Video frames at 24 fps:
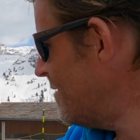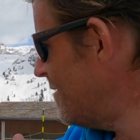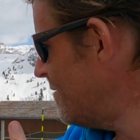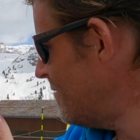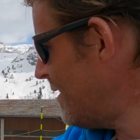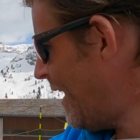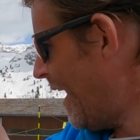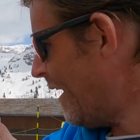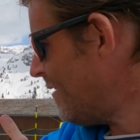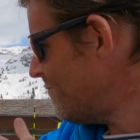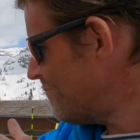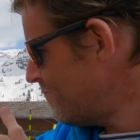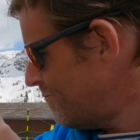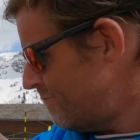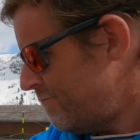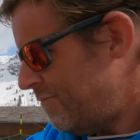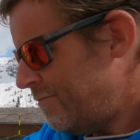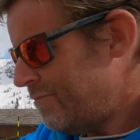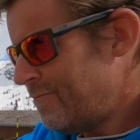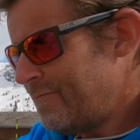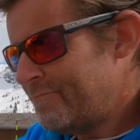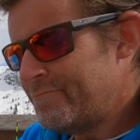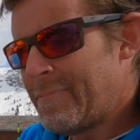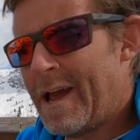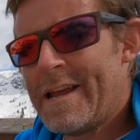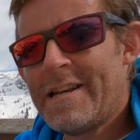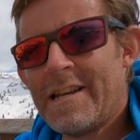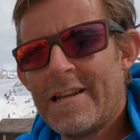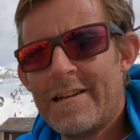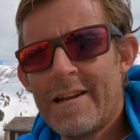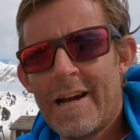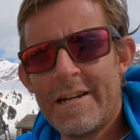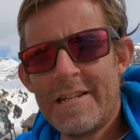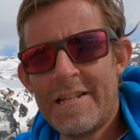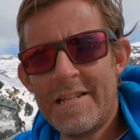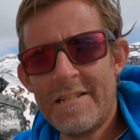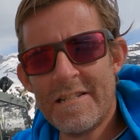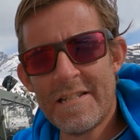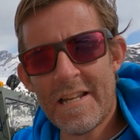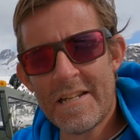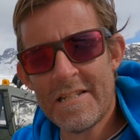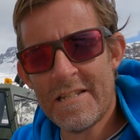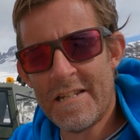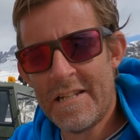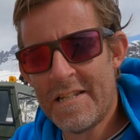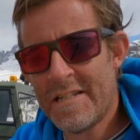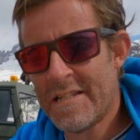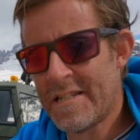yeah, made in
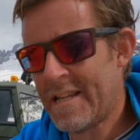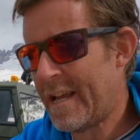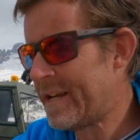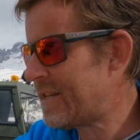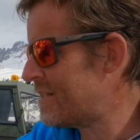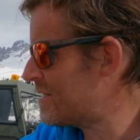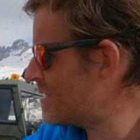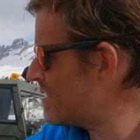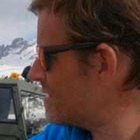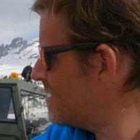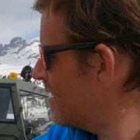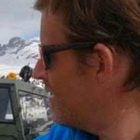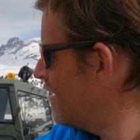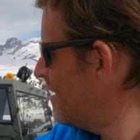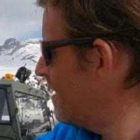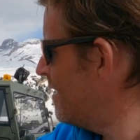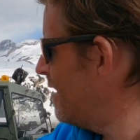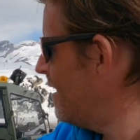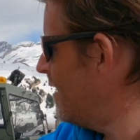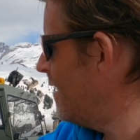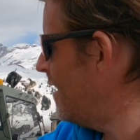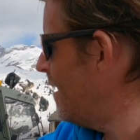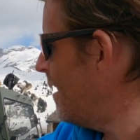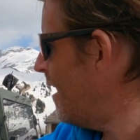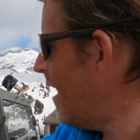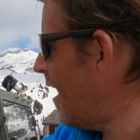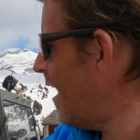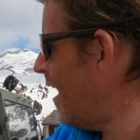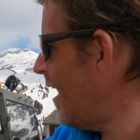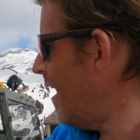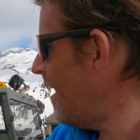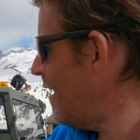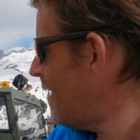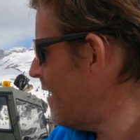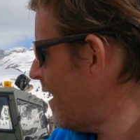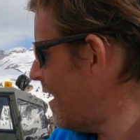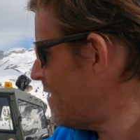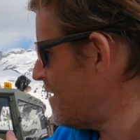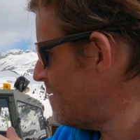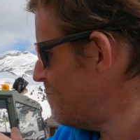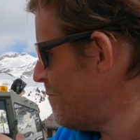1966. At the